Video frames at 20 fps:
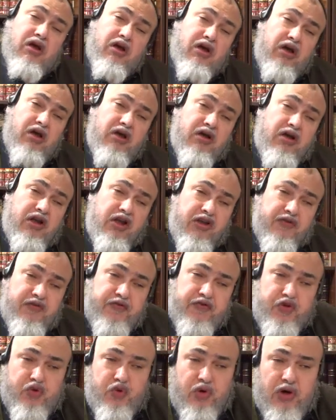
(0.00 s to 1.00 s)

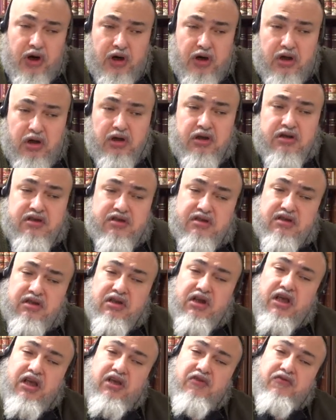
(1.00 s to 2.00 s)
If you are a
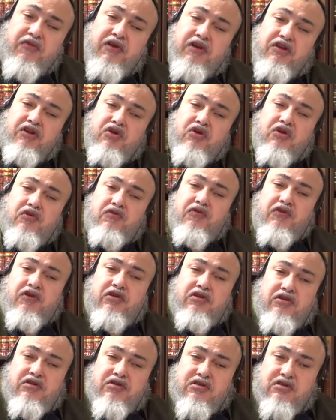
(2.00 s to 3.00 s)
slave and you
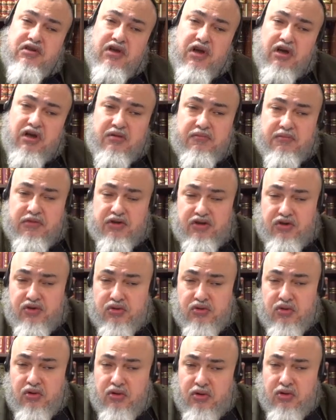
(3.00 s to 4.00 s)
convert to Islam,
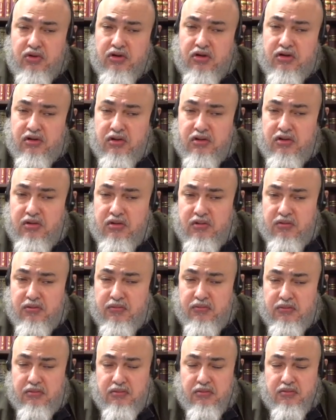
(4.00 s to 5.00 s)
your owner
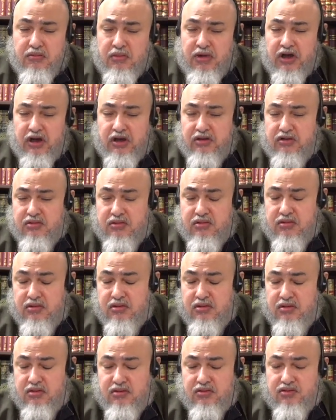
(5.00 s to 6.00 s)
might
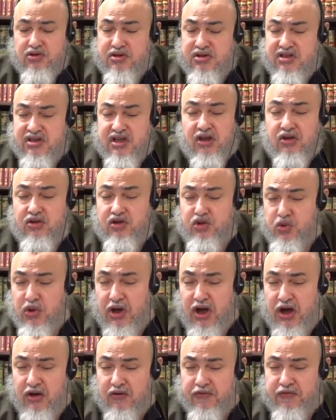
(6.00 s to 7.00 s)
sell you
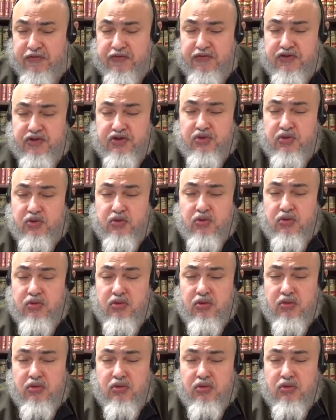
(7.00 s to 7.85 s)
off to